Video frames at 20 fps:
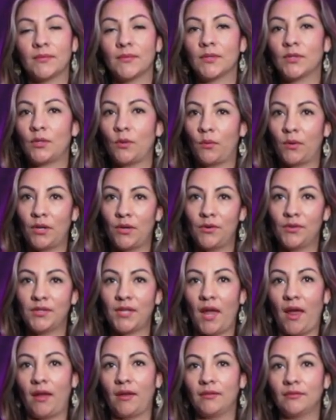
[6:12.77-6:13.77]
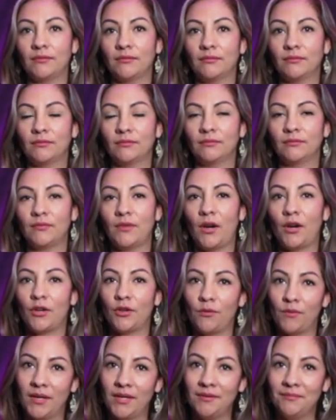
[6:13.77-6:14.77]
So what do you say? Are
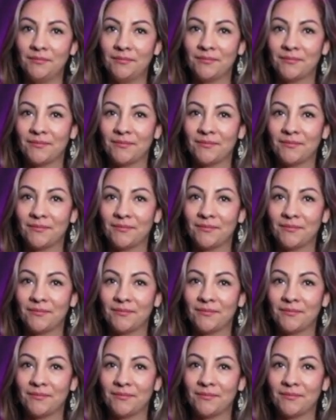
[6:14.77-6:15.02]
you in?